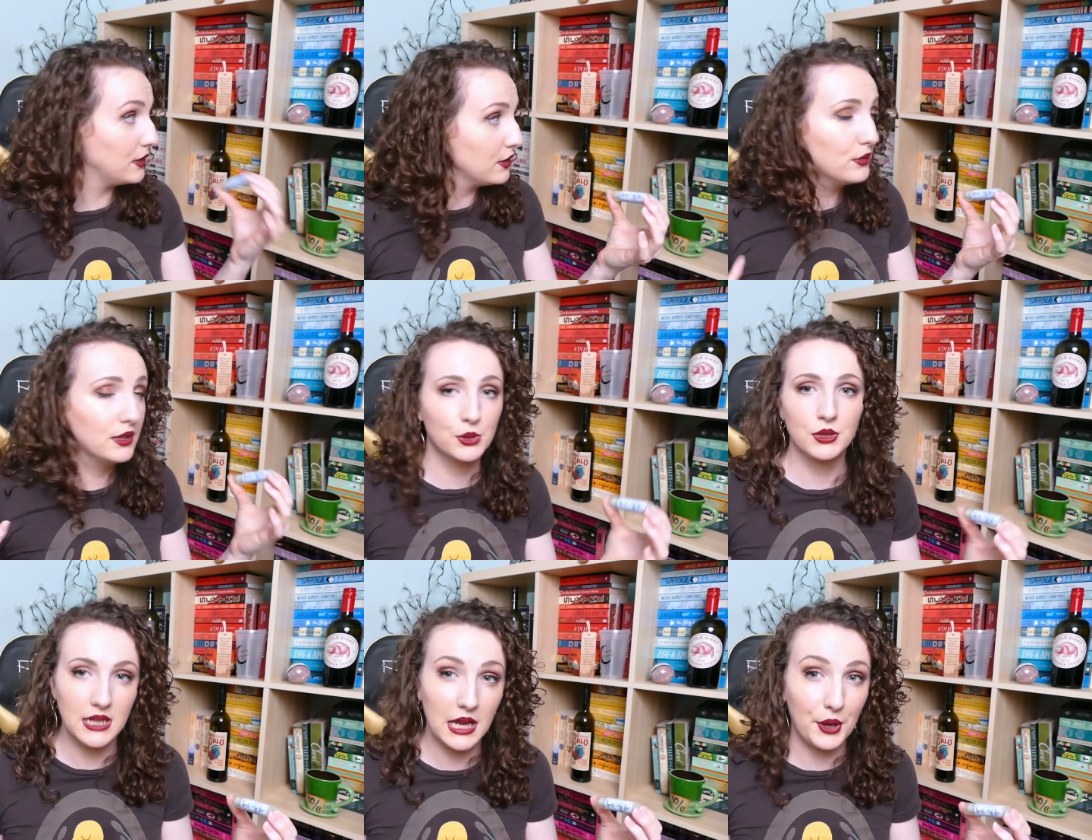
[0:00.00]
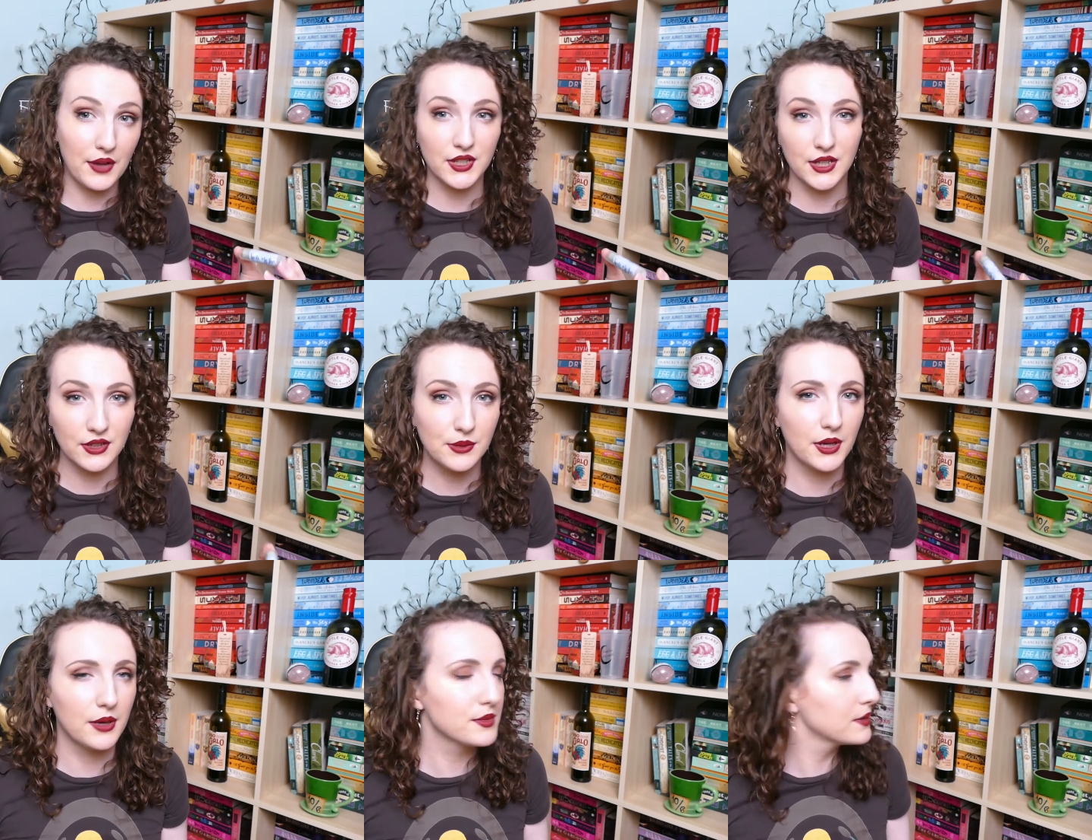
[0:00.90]
You literally cannot have enough lip
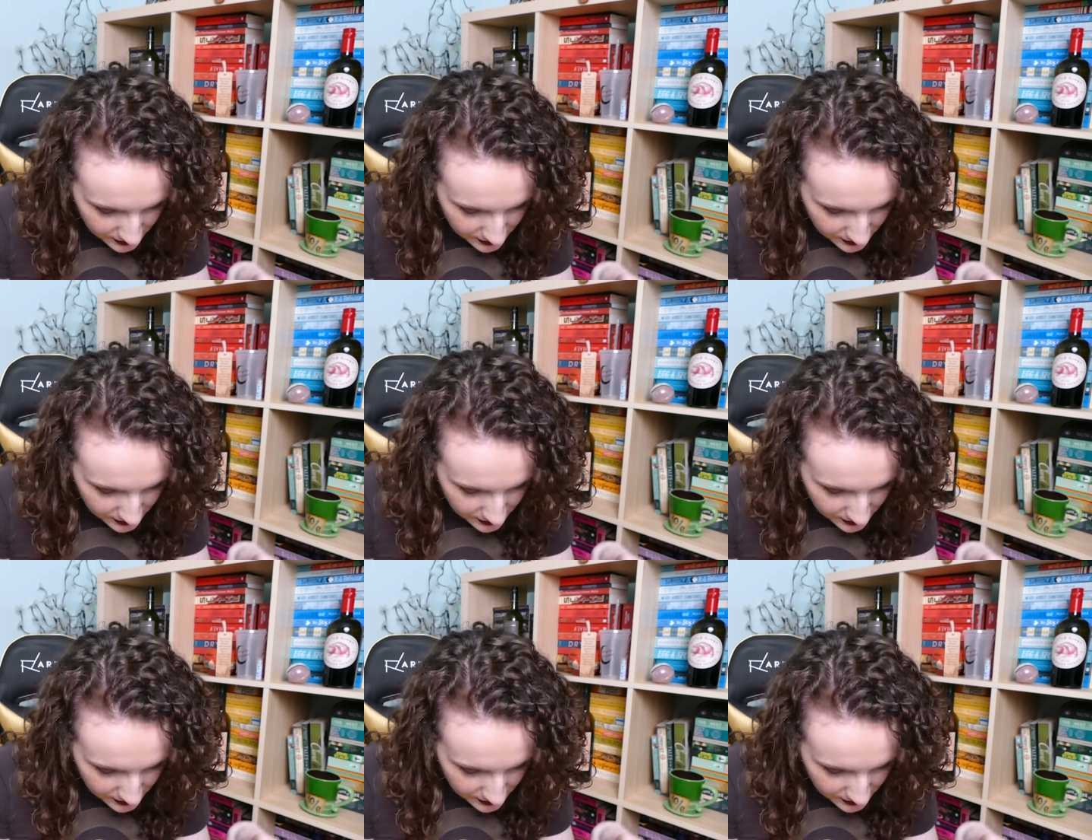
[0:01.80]
balms.